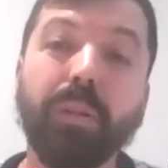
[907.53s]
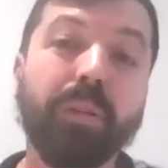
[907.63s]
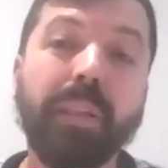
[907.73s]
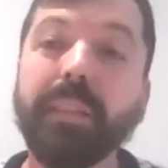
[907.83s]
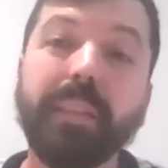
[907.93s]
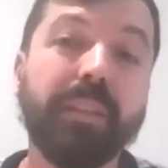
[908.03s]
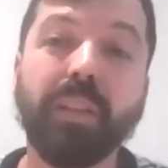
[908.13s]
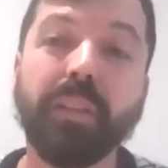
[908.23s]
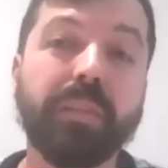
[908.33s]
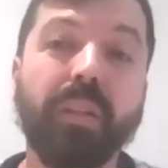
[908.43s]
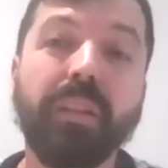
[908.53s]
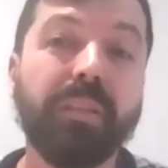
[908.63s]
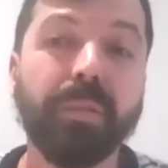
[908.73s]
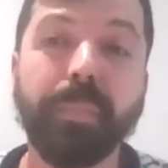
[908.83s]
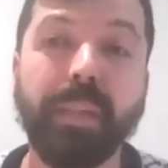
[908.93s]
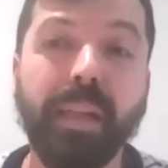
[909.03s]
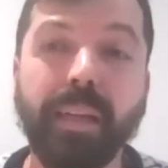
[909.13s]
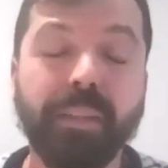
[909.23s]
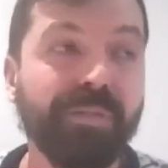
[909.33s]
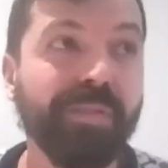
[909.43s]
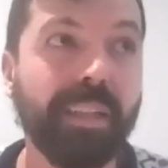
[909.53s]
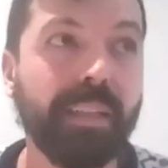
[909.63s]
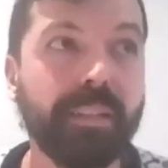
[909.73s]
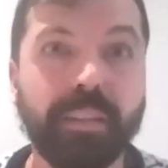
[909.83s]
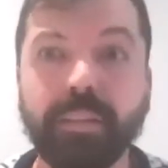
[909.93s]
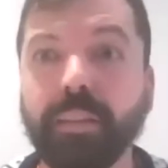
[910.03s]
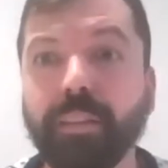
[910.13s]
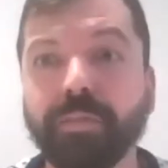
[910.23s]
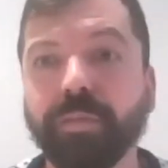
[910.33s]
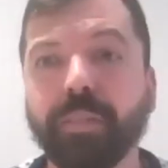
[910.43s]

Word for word: or is it just going to be like a vegetative